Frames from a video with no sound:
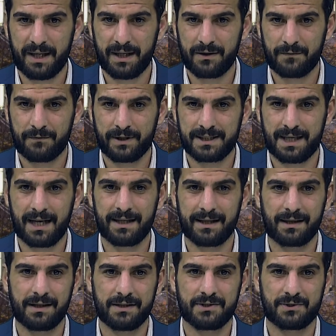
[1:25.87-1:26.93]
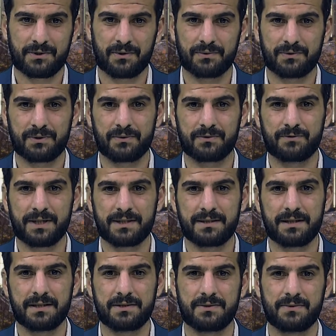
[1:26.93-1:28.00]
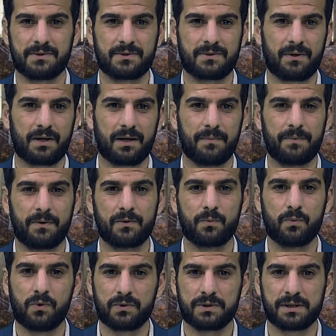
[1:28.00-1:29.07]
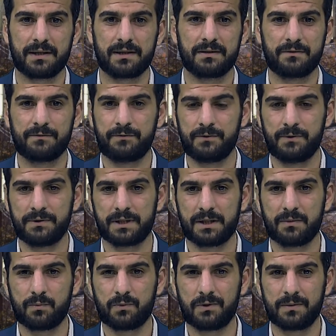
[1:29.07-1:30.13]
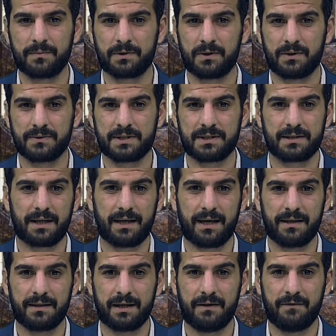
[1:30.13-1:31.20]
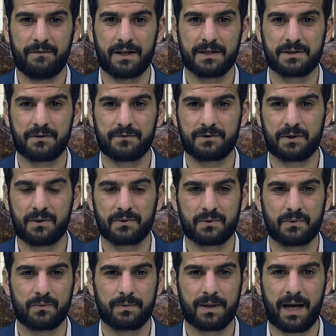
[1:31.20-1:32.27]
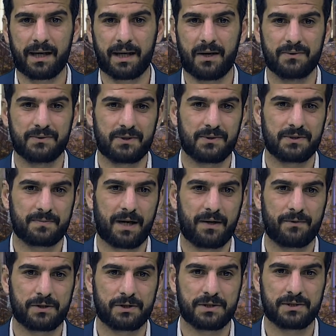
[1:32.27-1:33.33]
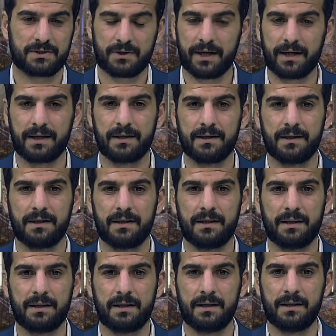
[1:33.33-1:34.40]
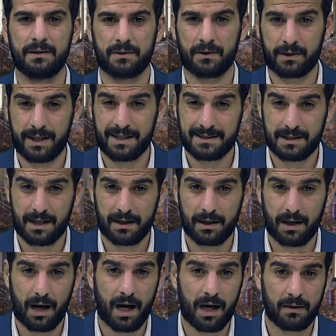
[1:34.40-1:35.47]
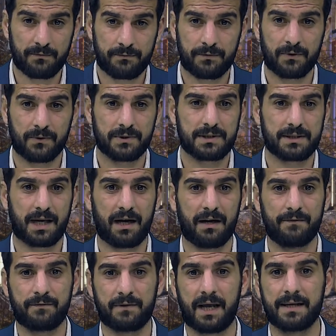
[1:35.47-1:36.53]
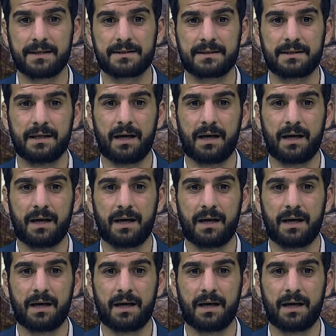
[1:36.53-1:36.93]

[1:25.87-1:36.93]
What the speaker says: Vitaly Klitschko told residents to stock up on water, food, and warm clothes in the event of total blackout caused by Russian strike. Ukraine's armed forces have lost